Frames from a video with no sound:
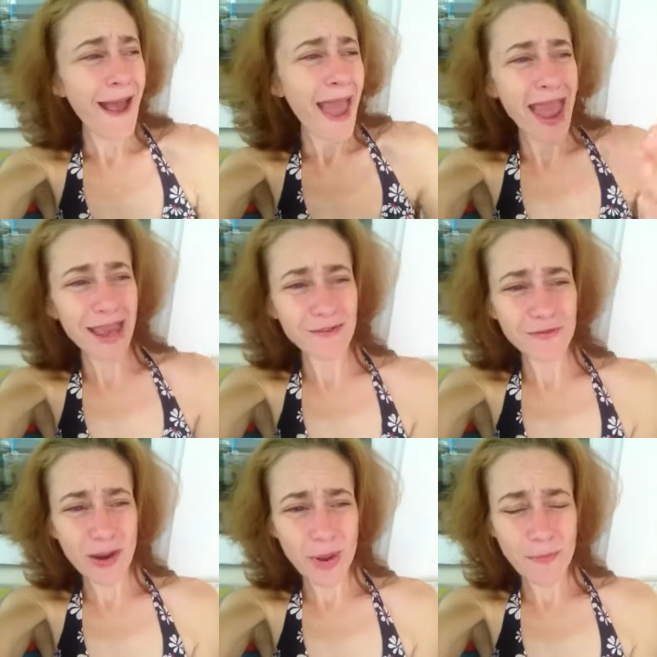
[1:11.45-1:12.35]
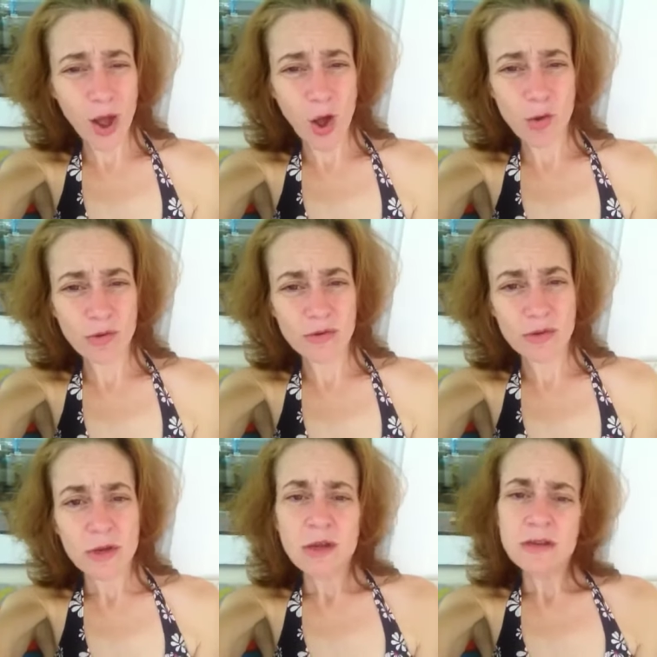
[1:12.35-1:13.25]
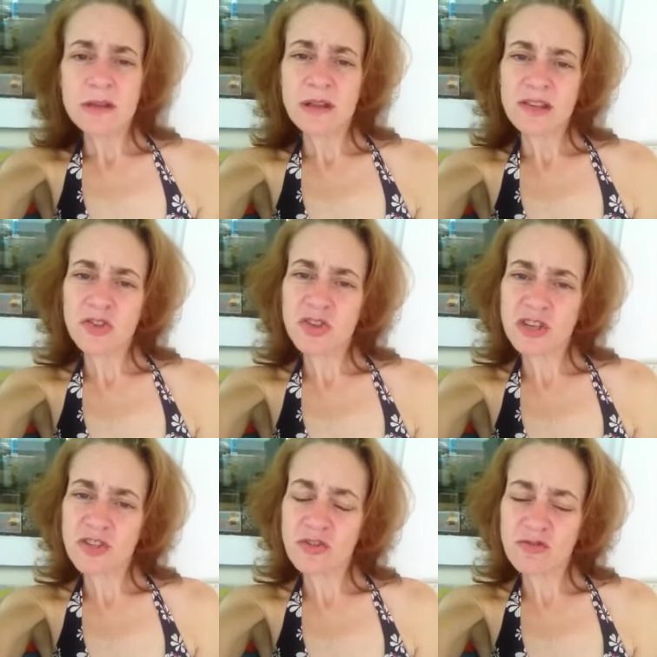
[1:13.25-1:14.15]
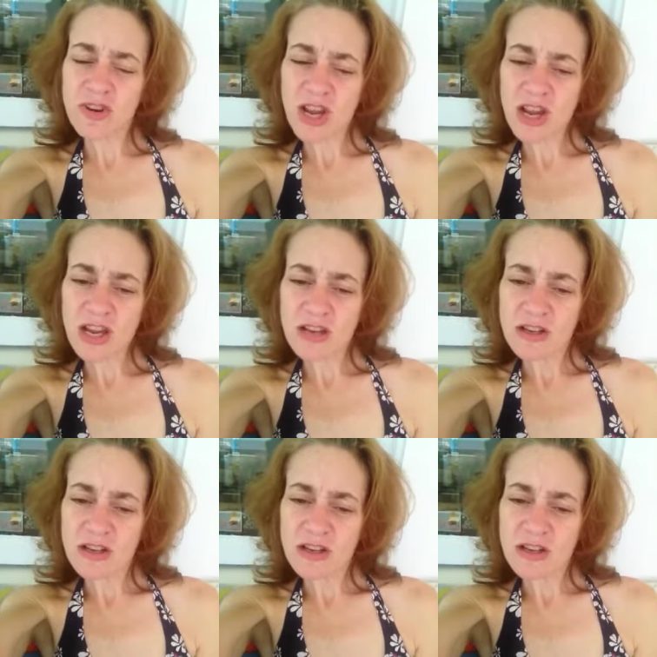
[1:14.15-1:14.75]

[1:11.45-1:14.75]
hanging from a pole. So let's just agree